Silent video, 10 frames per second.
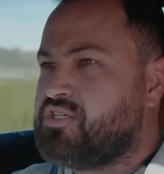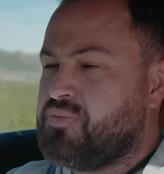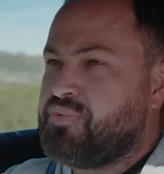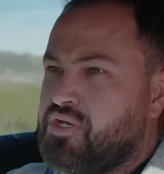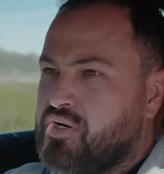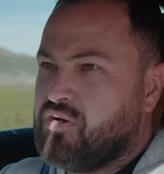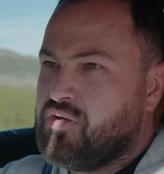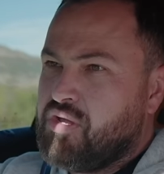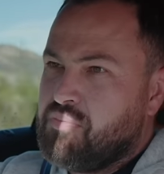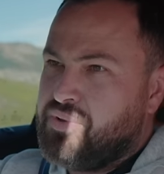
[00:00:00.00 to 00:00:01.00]
a typical
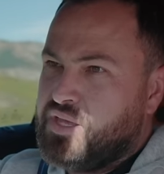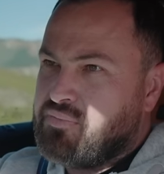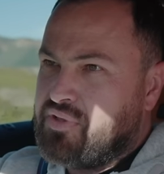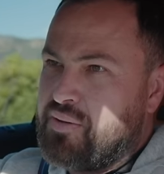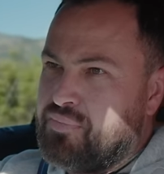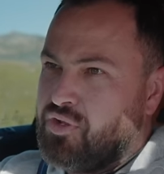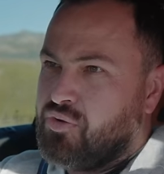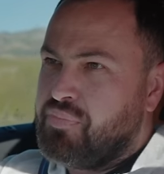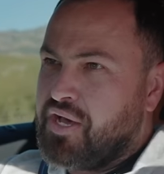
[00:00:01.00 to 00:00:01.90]
BMW.